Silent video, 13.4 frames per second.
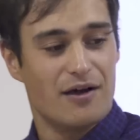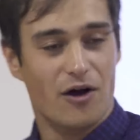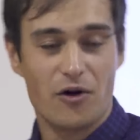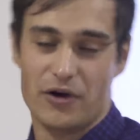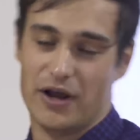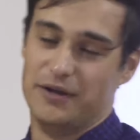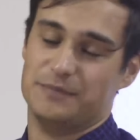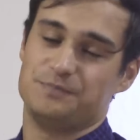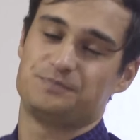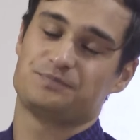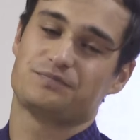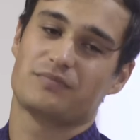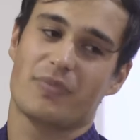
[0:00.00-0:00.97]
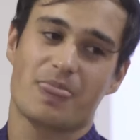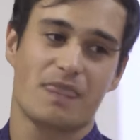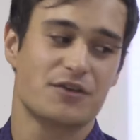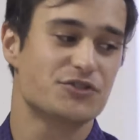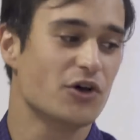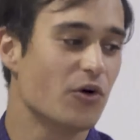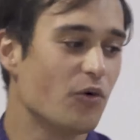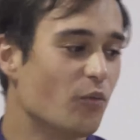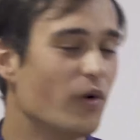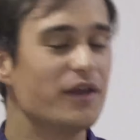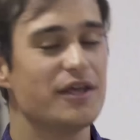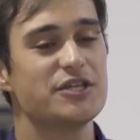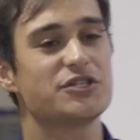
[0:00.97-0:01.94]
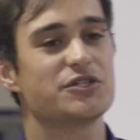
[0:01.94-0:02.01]
All right, so
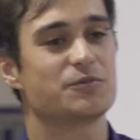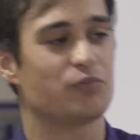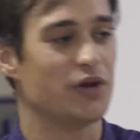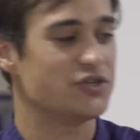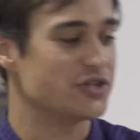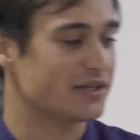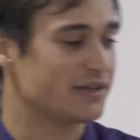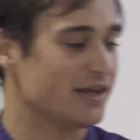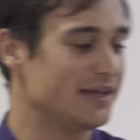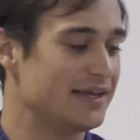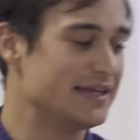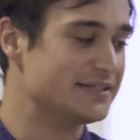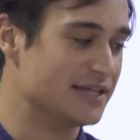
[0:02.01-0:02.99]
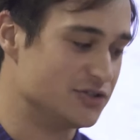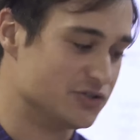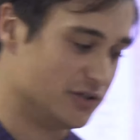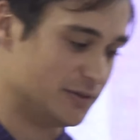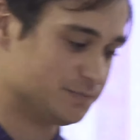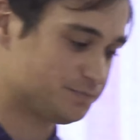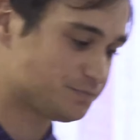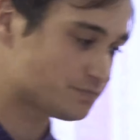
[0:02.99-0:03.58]
what is projecting essentially?